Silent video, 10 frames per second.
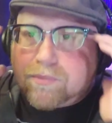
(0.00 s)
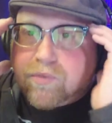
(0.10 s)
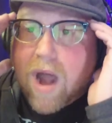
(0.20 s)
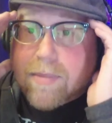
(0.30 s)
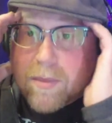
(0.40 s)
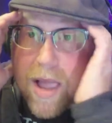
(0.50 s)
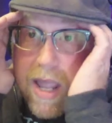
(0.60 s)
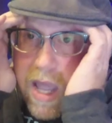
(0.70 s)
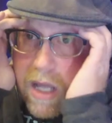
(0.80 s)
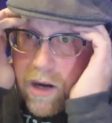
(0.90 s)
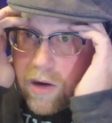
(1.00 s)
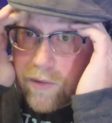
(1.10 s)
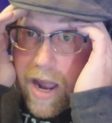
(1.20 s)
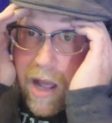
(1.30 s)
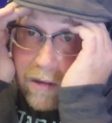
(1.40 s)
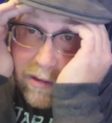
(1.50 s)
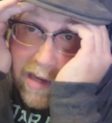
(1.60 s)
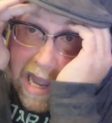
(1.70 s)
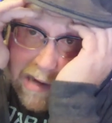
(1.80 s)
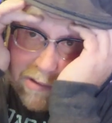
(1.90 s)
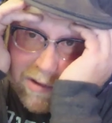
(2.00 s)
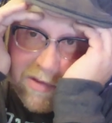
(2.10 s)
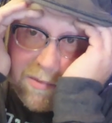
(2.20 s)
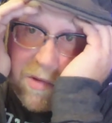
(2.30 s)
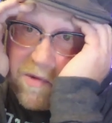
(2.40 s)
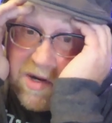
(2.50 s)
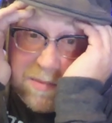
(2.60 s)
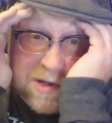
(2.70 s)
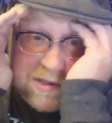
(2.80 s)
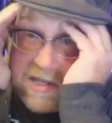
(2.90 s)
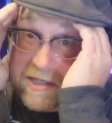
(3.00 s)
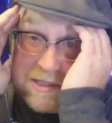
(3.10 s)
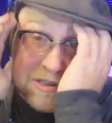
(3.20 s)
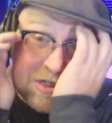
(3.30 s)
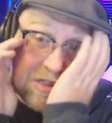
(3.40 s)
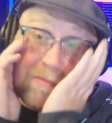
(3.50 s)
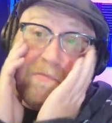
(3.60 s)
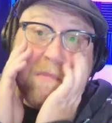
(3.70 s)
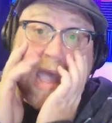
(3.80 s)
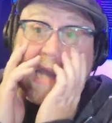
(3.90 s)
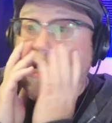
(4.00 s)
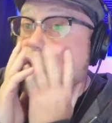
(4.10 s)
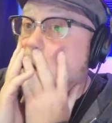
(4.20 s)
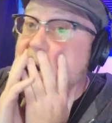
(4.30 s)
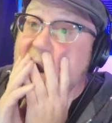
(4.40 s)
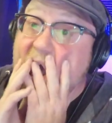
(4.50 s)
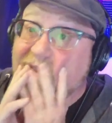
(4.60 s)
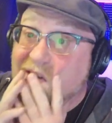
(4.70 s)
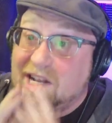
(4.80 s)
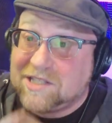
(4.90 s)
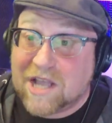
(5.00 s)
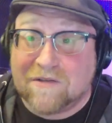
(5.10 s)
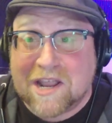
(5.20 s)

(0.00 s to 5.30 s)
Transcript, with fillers: wrapping my head around the algorithm on when to post things is just maddening in and off in itself, and